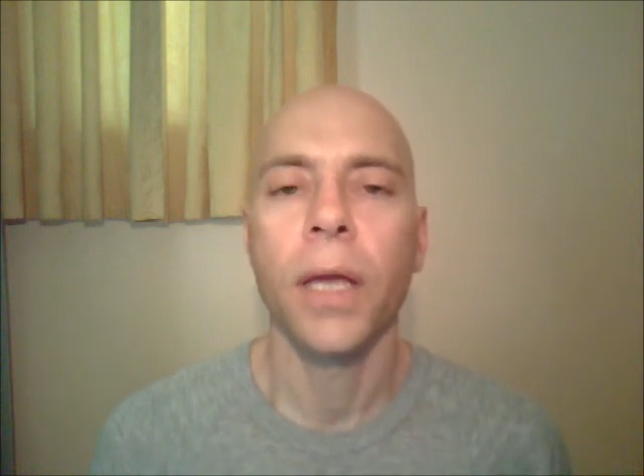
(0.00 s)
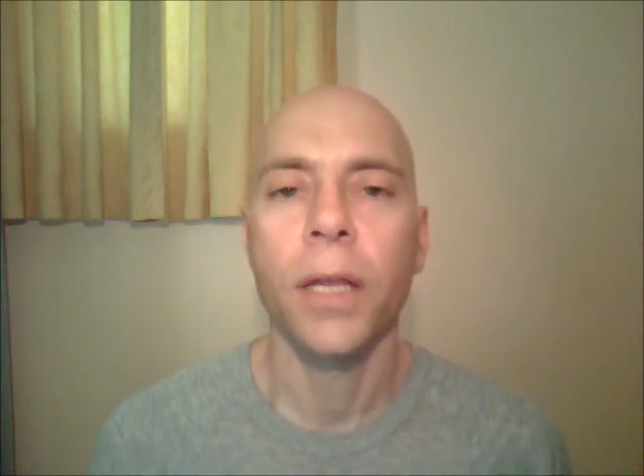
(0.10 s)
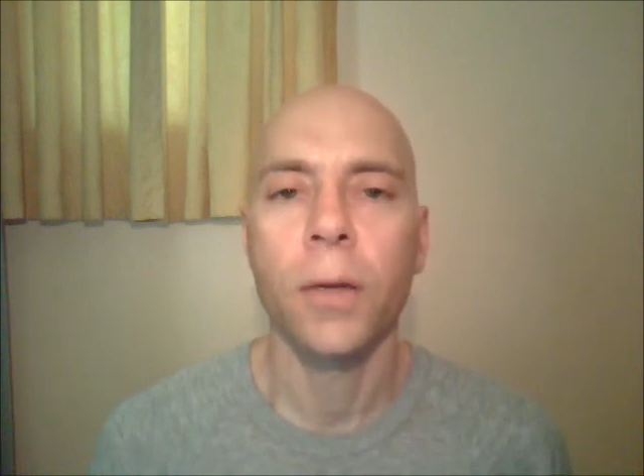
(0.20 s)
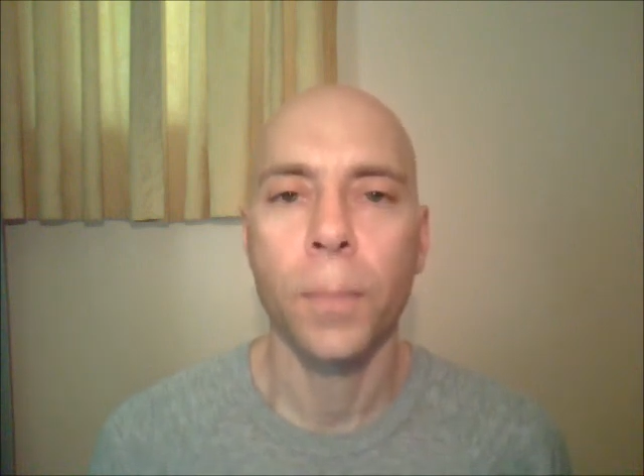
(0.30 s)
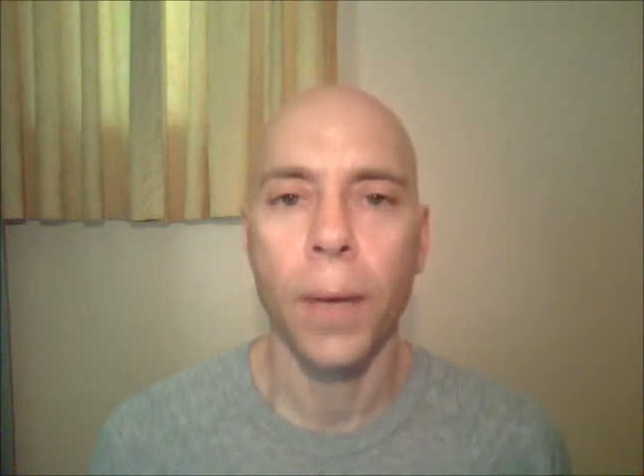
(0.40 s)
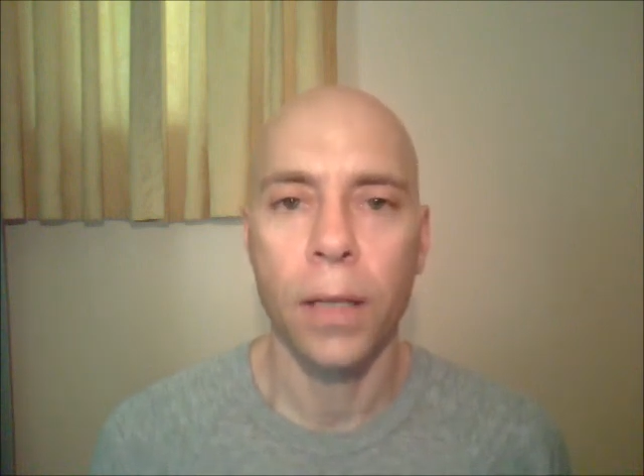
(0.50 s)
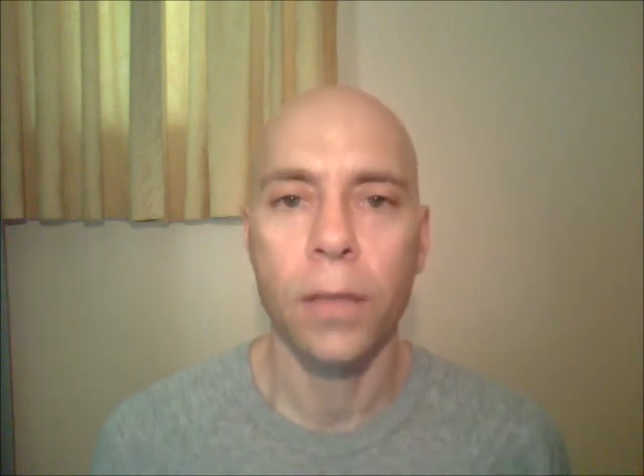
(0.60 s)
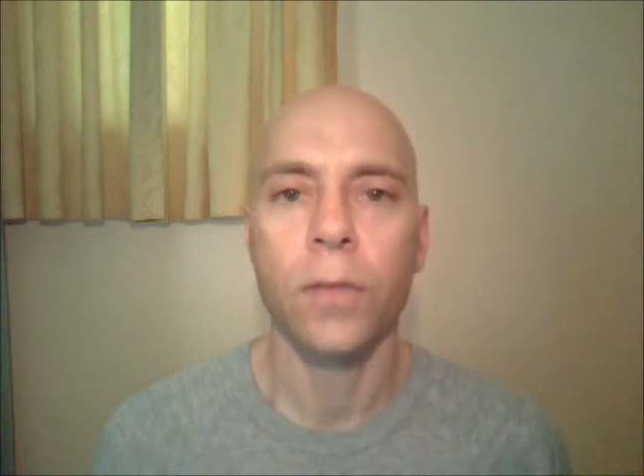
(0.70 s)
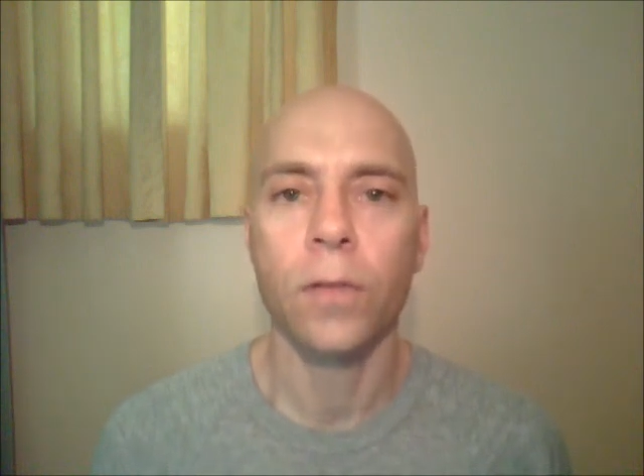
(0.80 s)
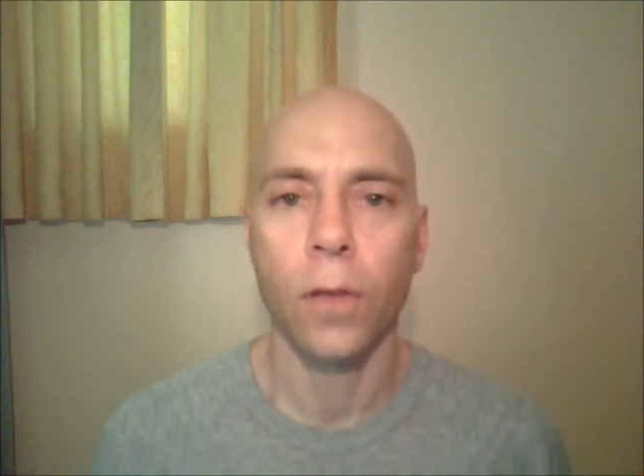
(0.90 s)
in a
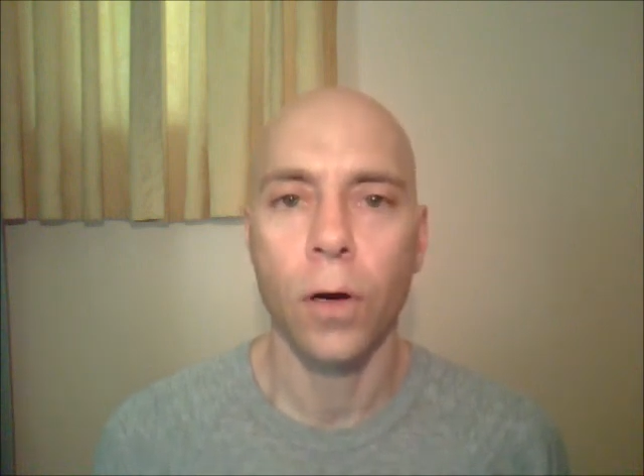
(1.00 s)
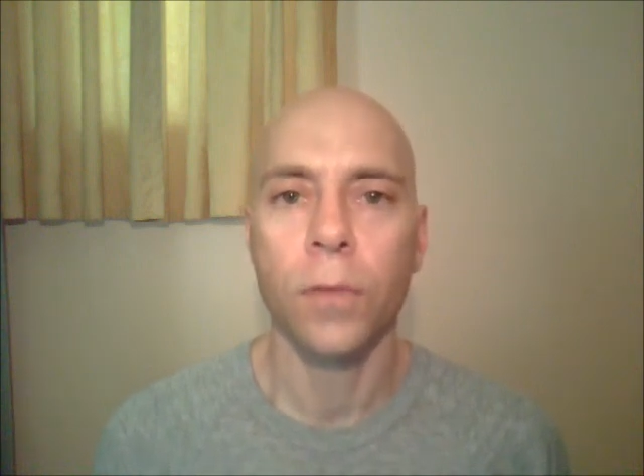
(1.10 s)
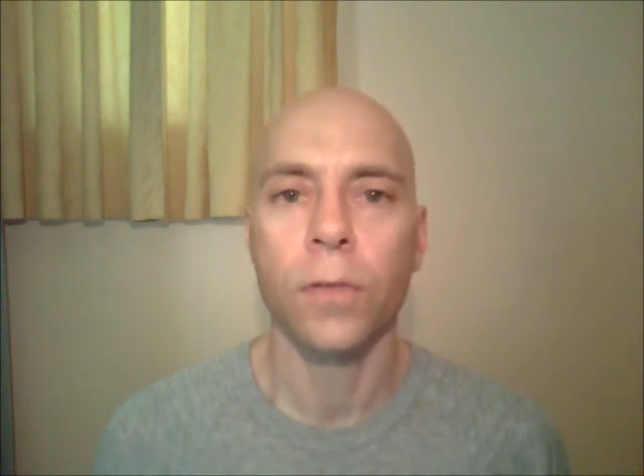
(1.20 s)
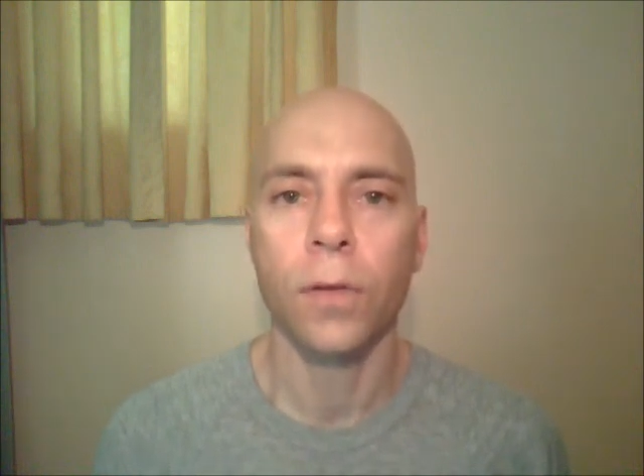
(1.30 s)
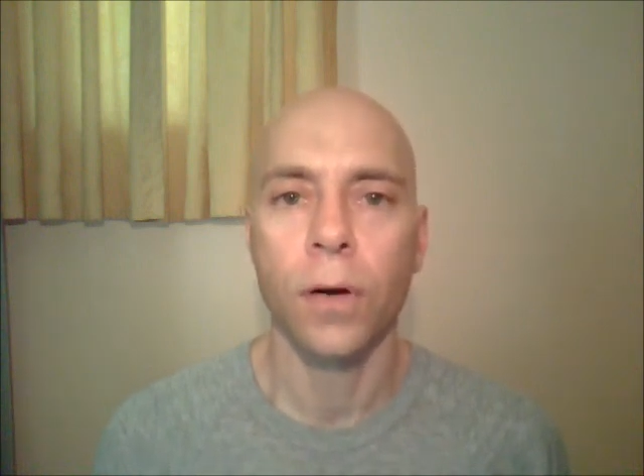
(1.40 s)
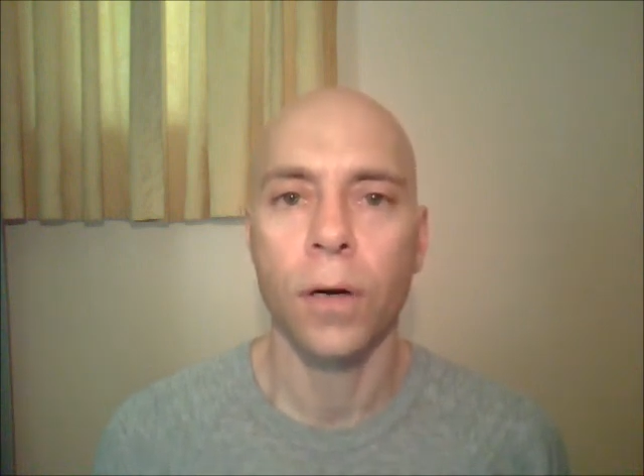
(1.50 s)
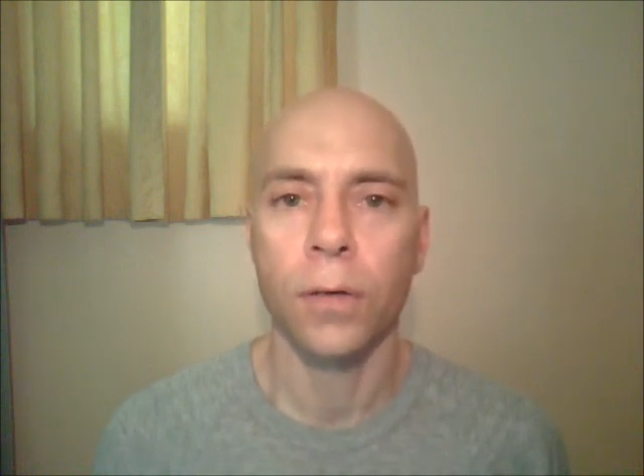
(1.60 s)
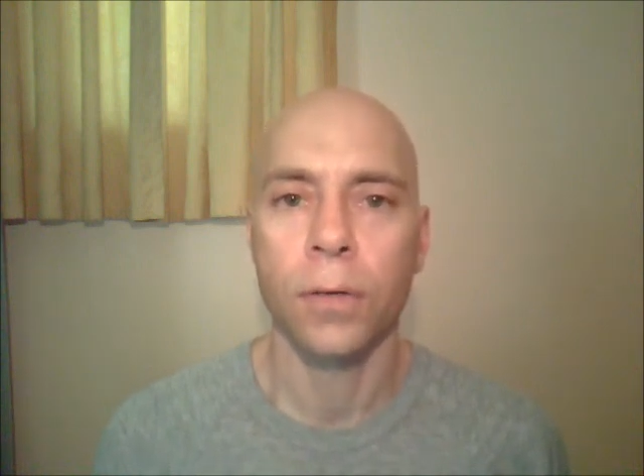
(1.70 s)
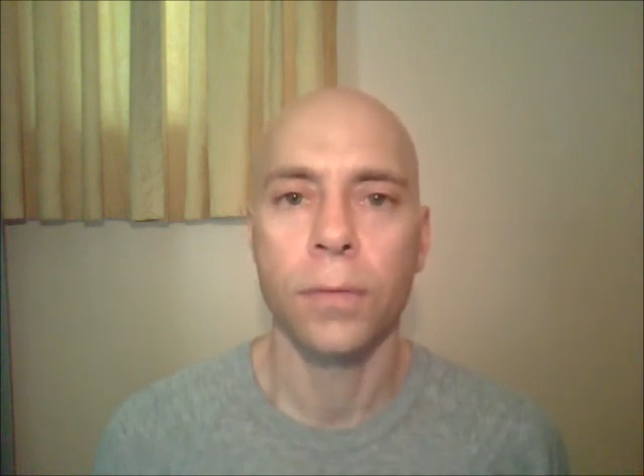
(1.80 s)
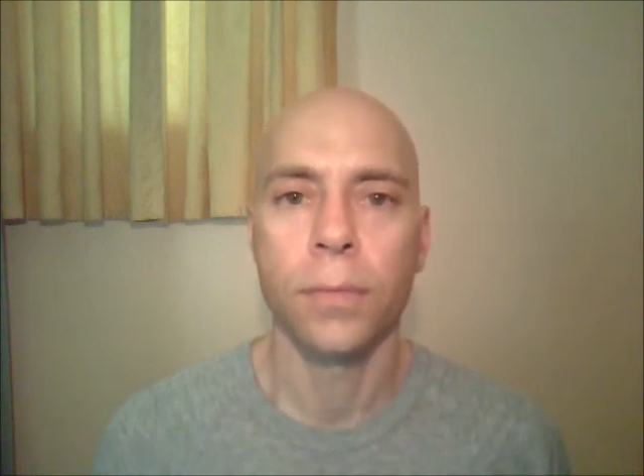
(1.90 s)
balanced
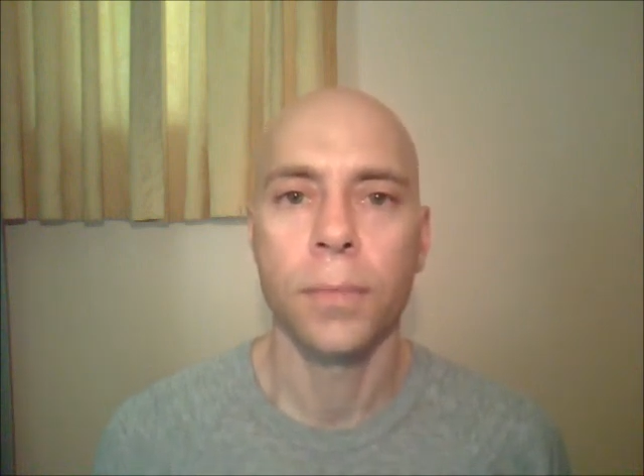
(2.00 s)
lifestyle